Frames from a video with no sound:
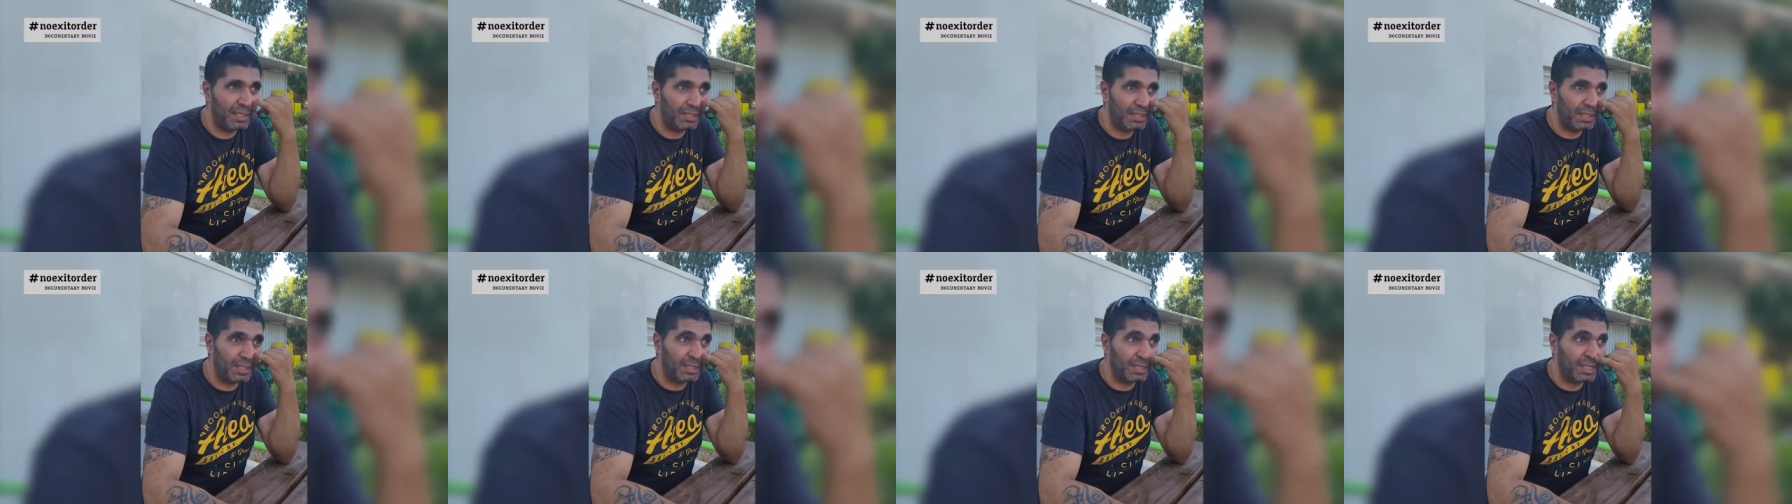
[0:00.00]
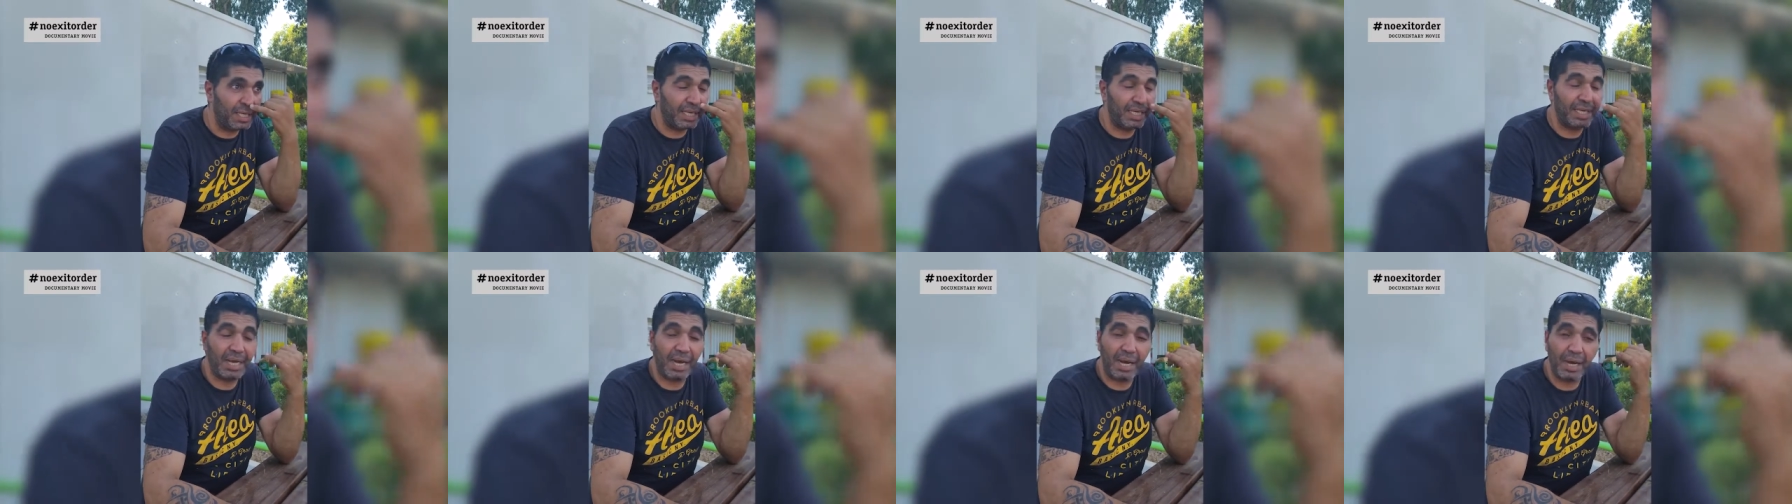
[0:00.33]
They
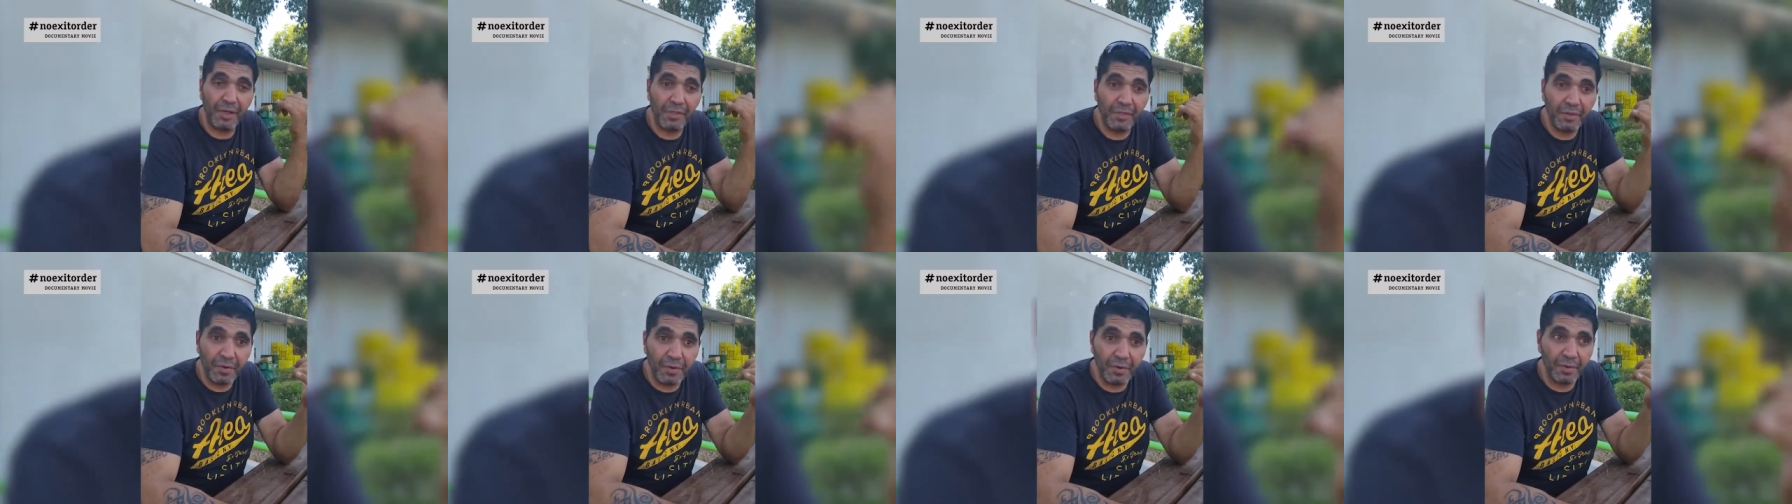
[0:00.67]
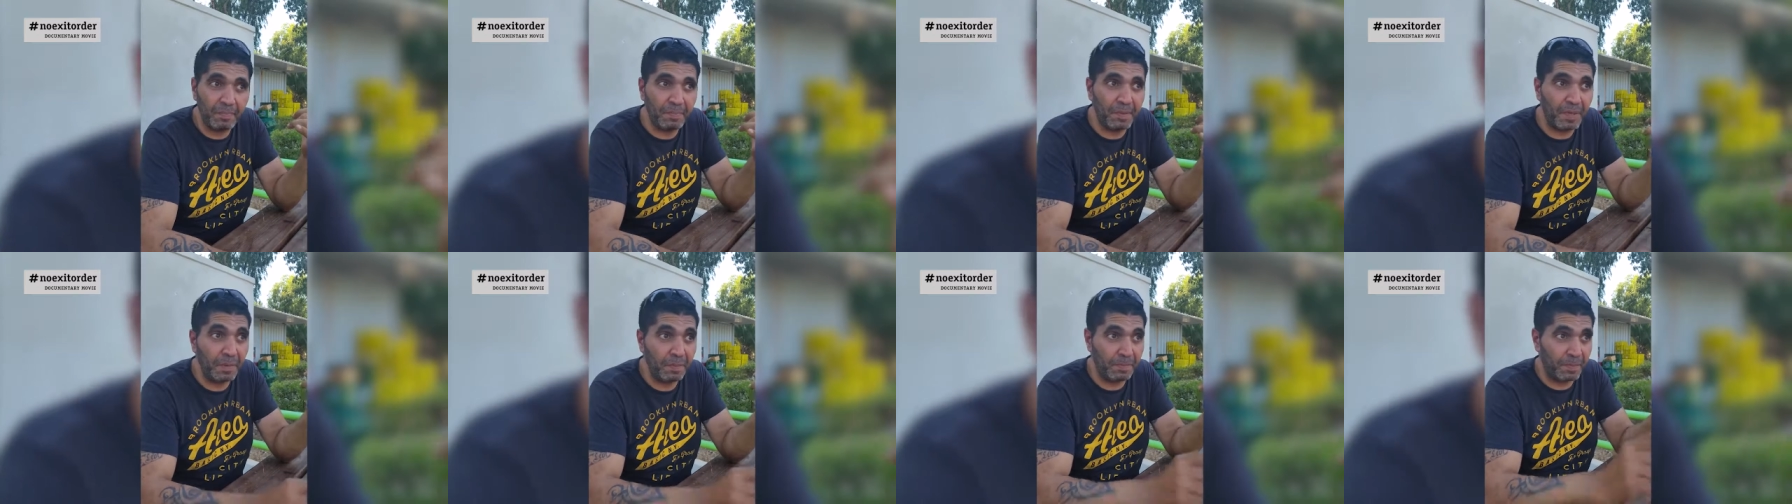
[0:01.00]
take other
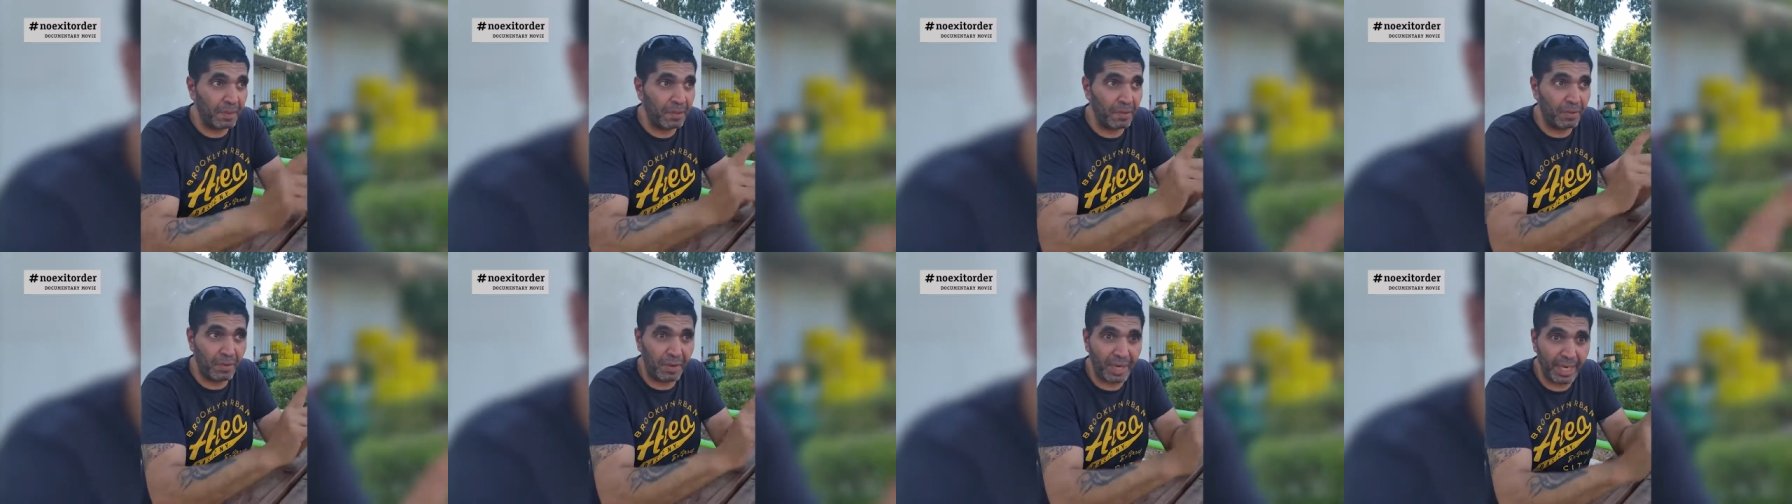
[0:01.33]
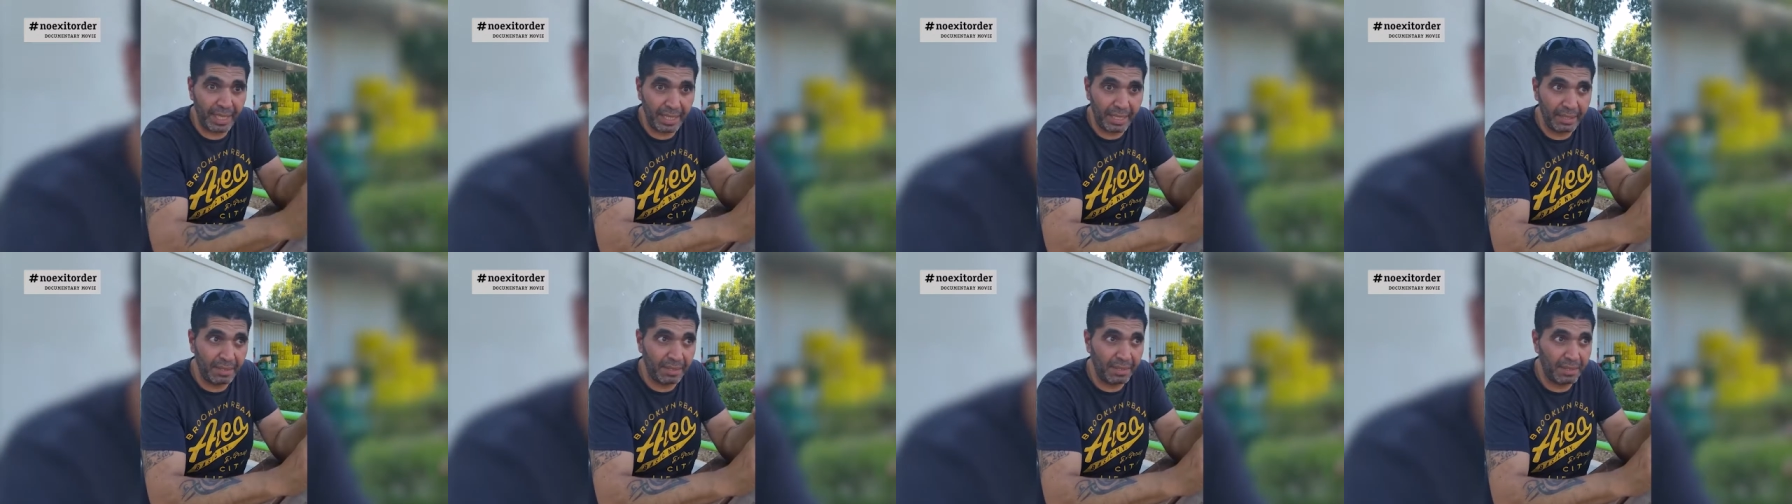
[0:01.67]
people's
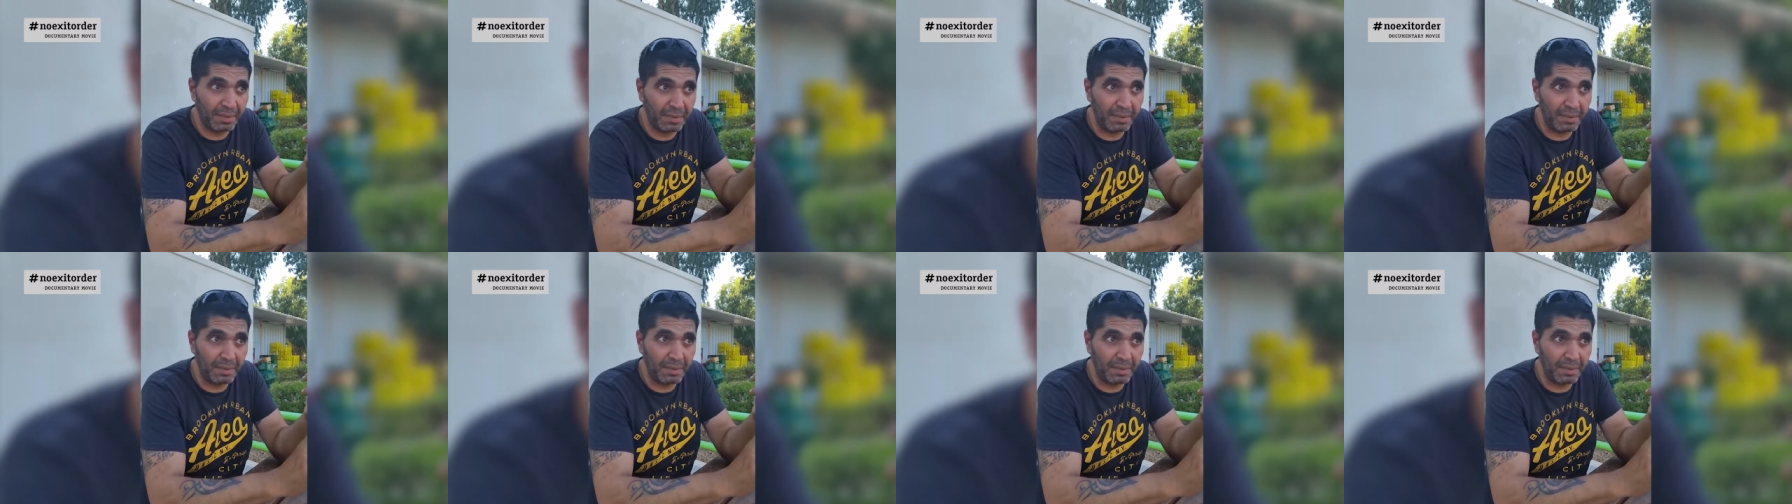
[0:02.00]
rights.